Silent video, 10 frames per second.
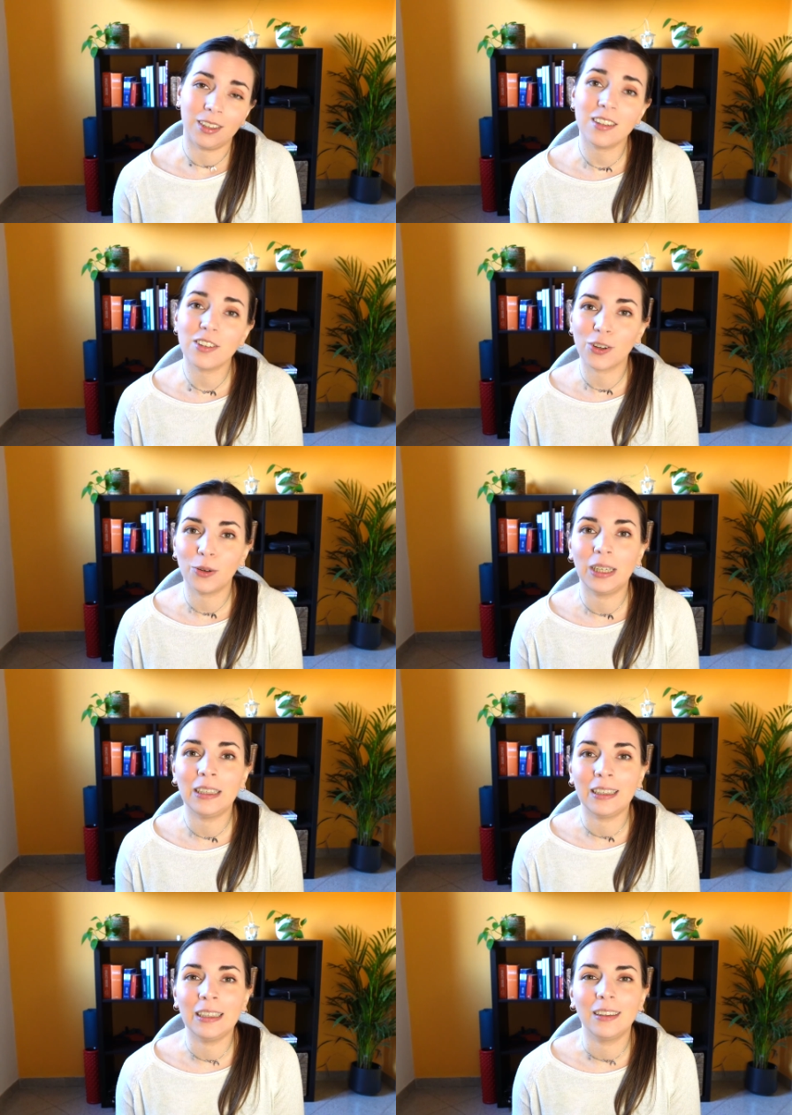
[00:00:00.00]
this is
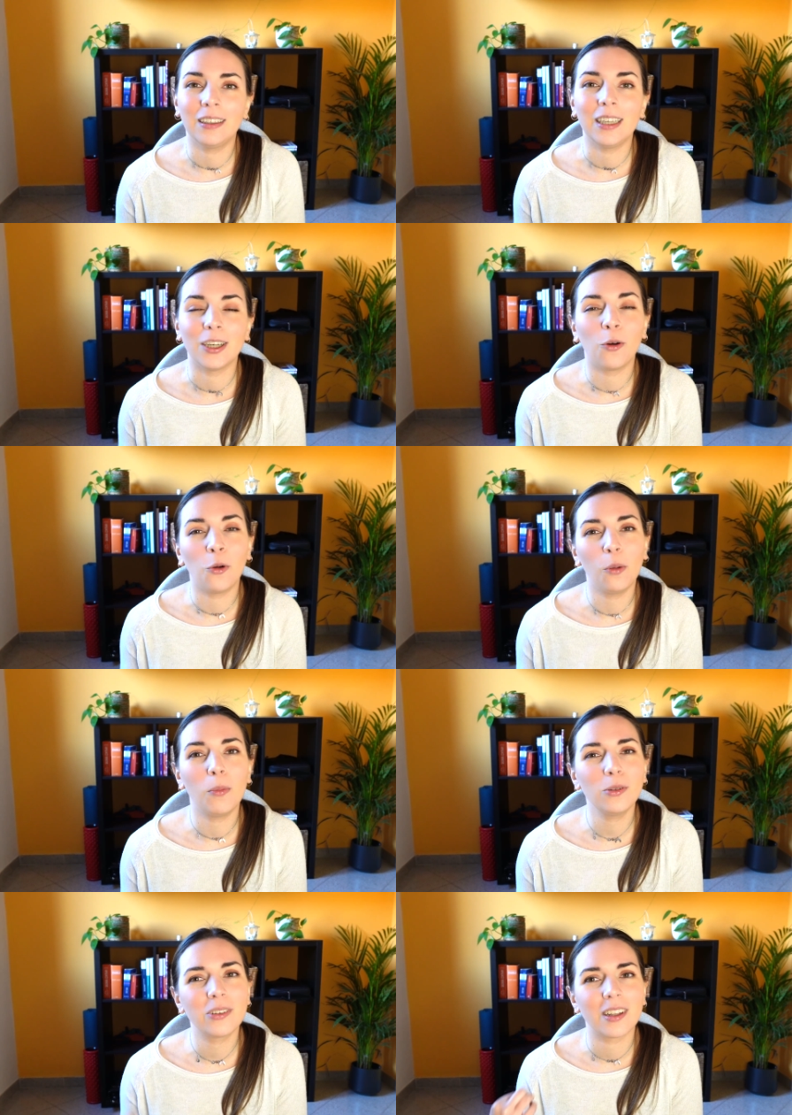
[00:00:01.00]
going in the
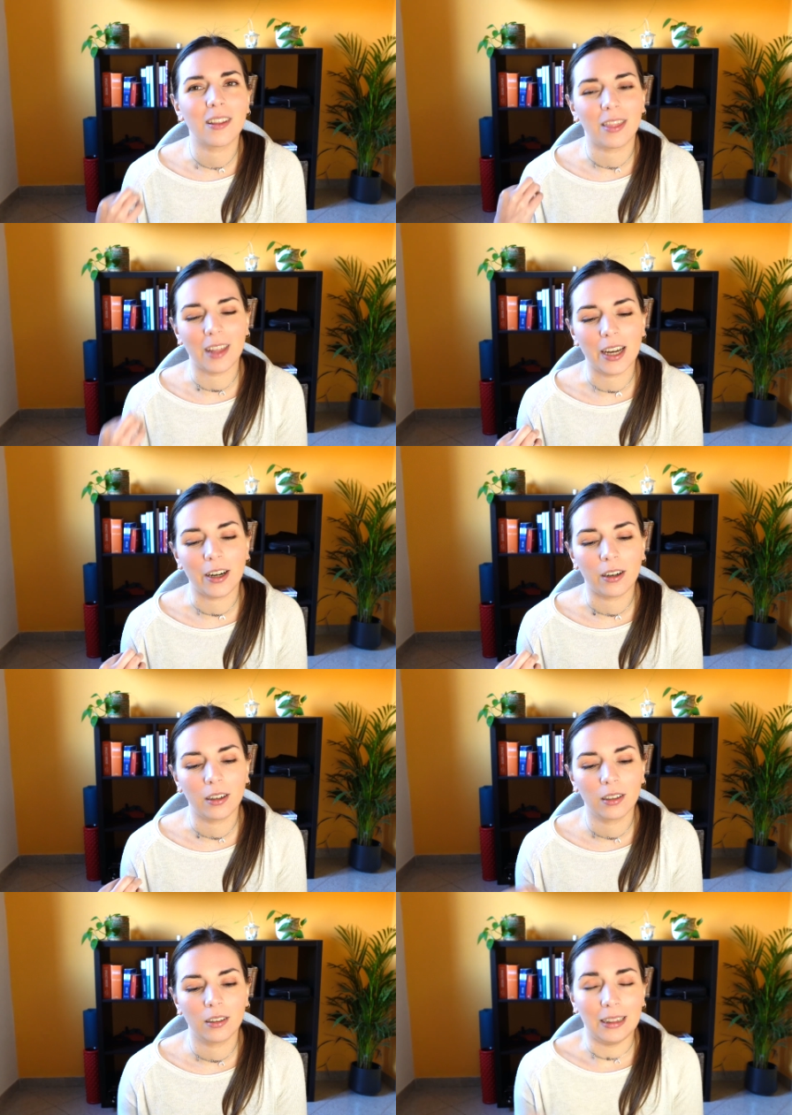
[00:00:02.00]
almost there